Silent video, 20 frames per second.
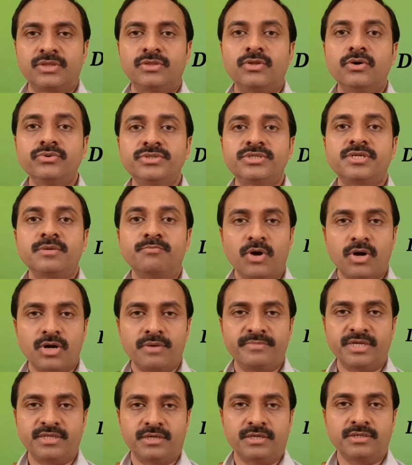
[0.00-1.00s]
Dost
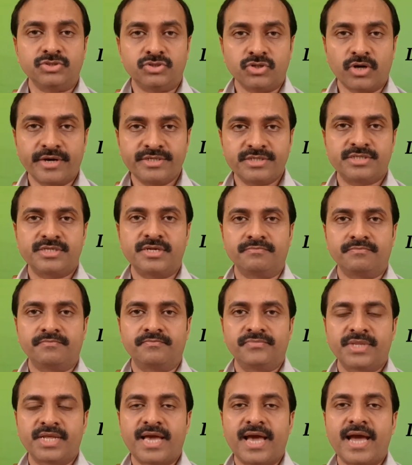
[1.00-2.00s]
Muhammad joins them
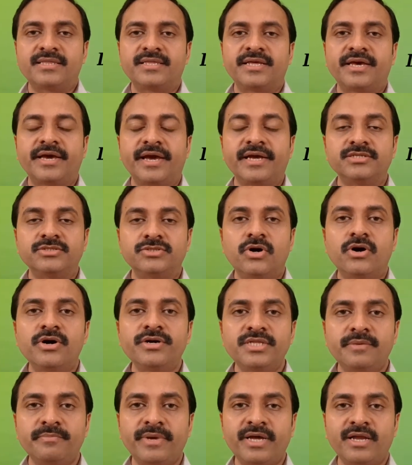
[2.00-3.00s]
and they
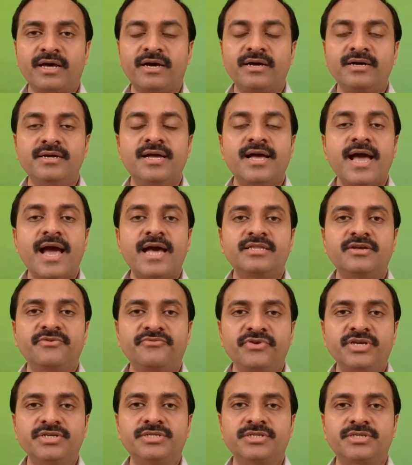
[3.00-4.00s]
enjoy the Mela and the
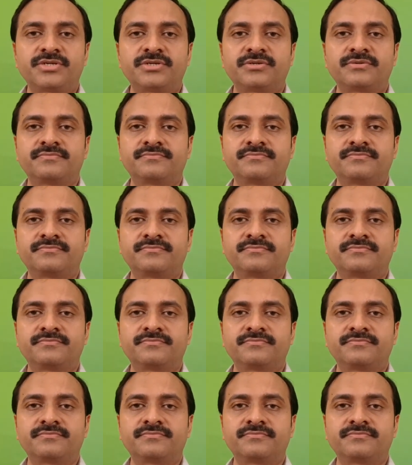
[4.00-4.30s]
feast.